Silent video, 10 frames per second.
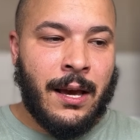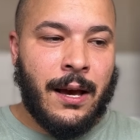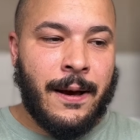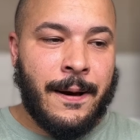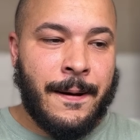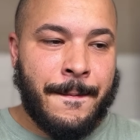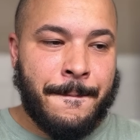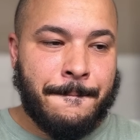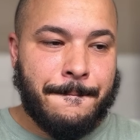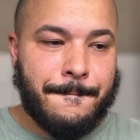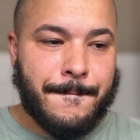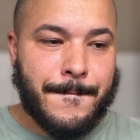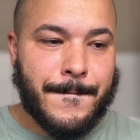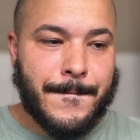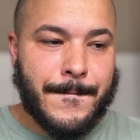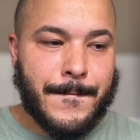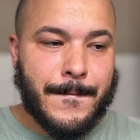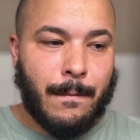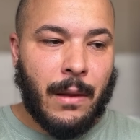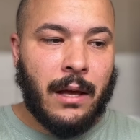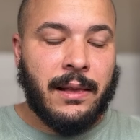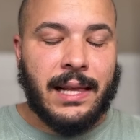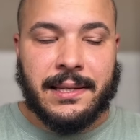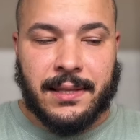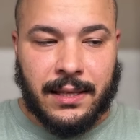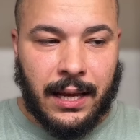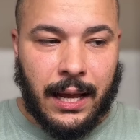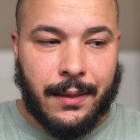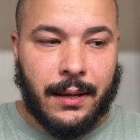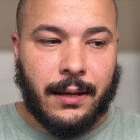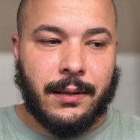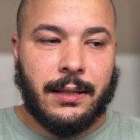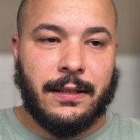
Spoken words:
Um, the last thing that I think